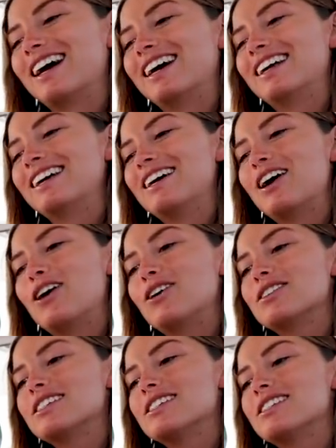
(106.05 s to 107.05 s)
Yeah,
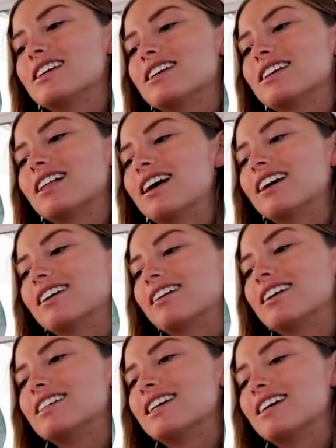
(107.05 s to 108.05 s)
Aussie sea clay and
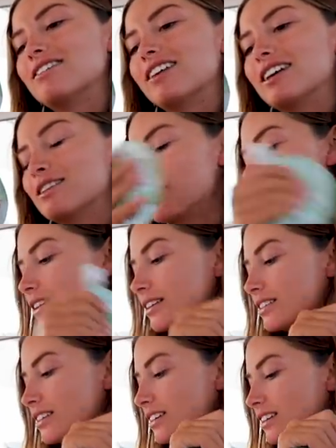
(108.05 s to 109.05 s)
green tea face
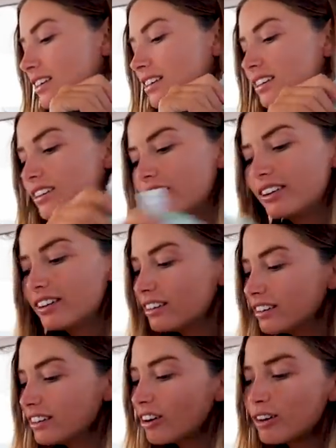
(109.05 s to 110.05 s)
mask. You
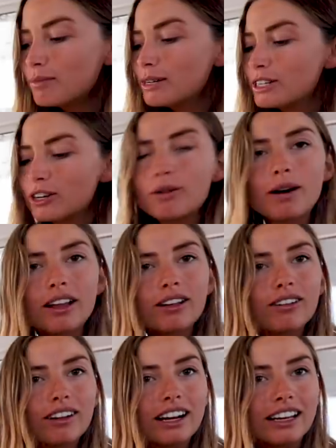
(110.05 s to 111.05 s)
know me too well
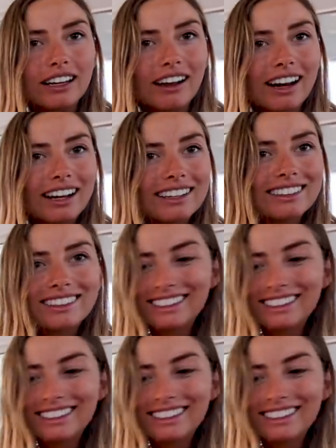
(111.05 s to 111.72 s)
already, Craig.